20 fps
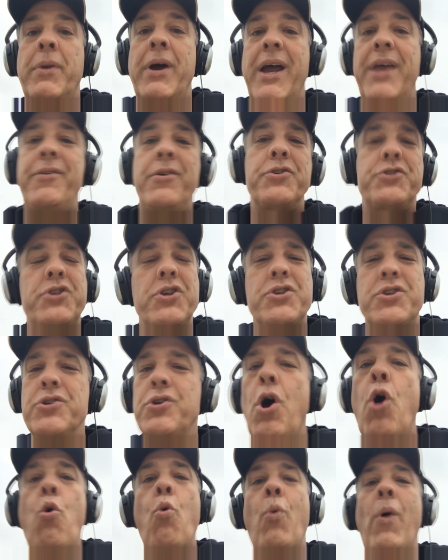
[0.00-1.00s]
And there's just
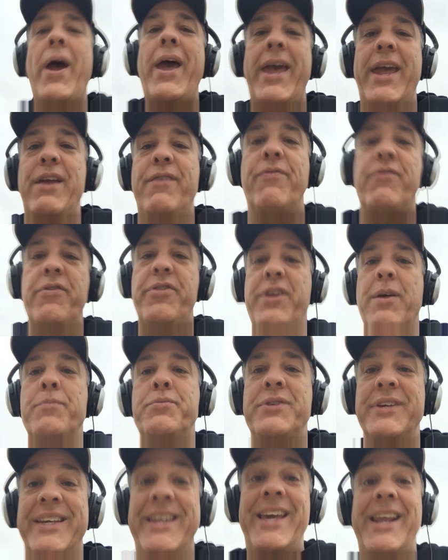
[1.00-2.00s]
no way for them
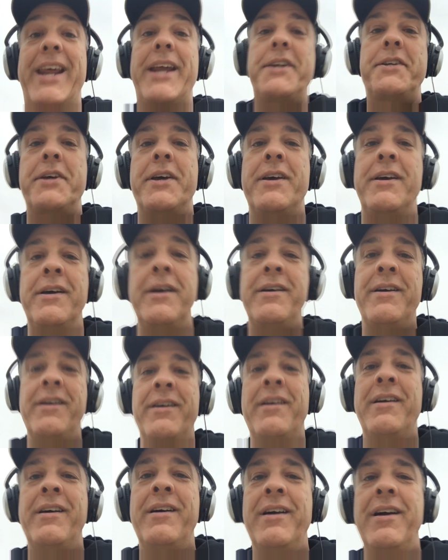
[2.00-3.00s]
to get it
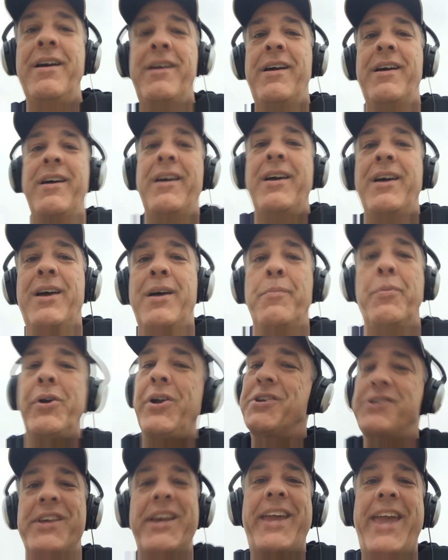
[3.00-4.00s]

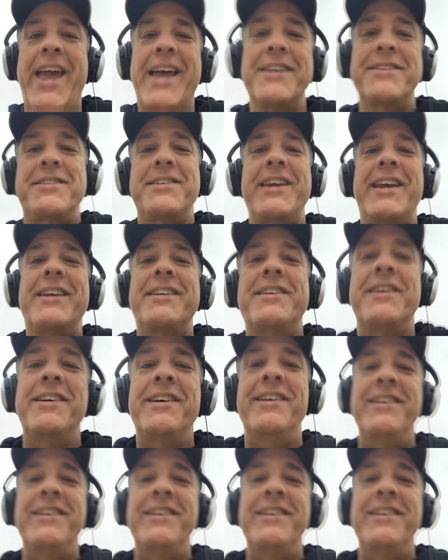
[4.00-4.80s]
because they can't see it.